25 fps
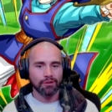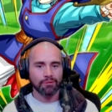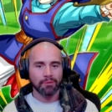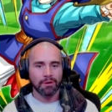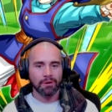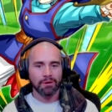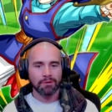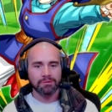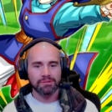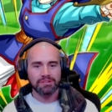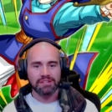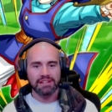
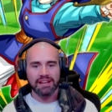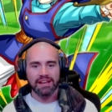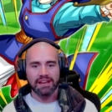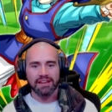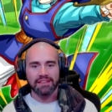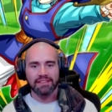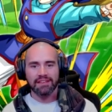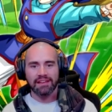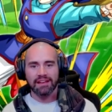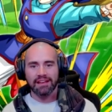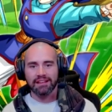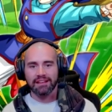well
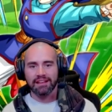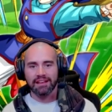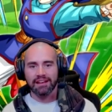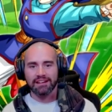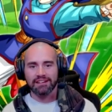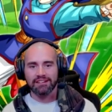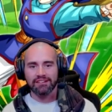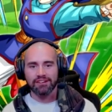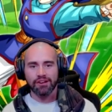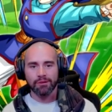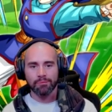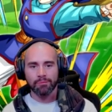together.
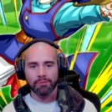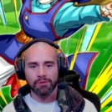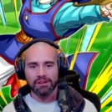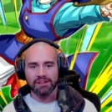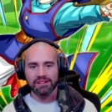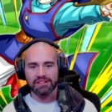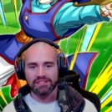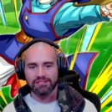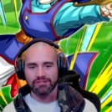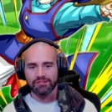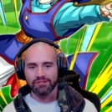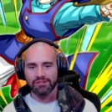Like
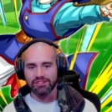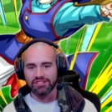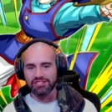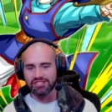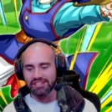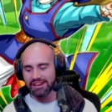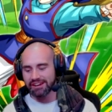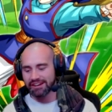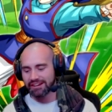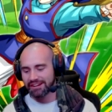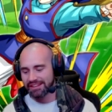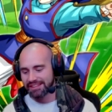nobody's sort of
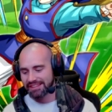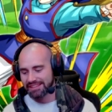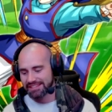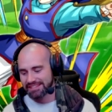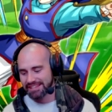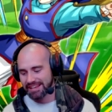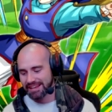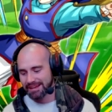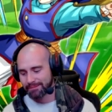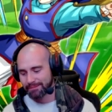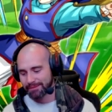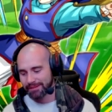sharing the
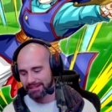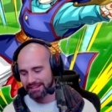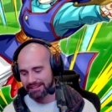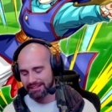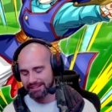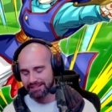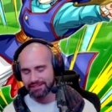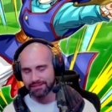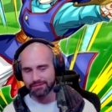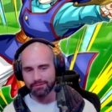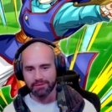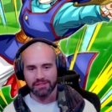same
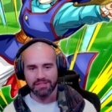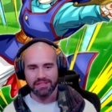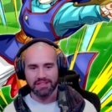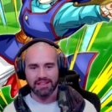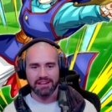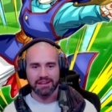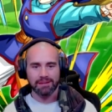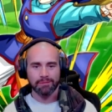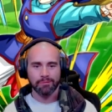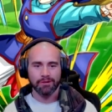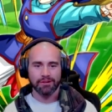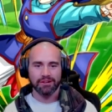links with
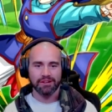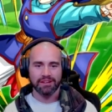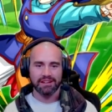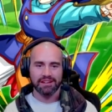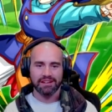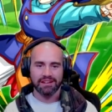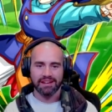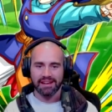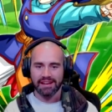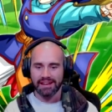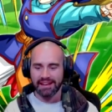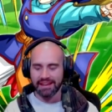
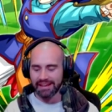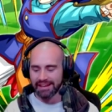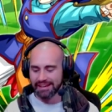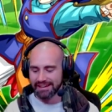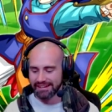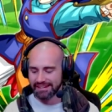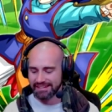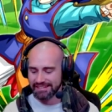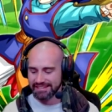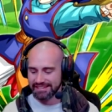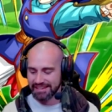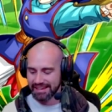anybody.
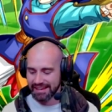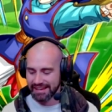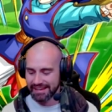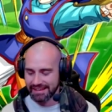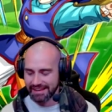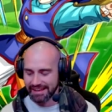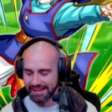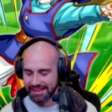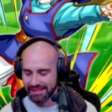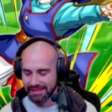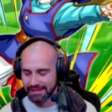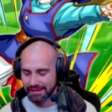And uh,
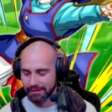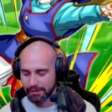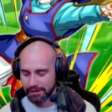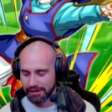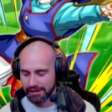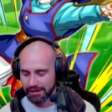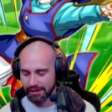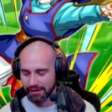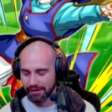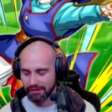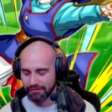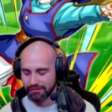yeah, there we
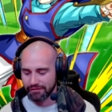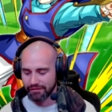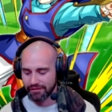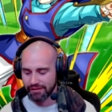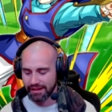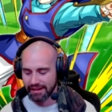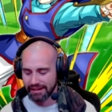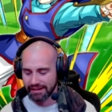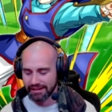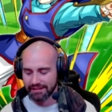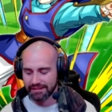go. I've like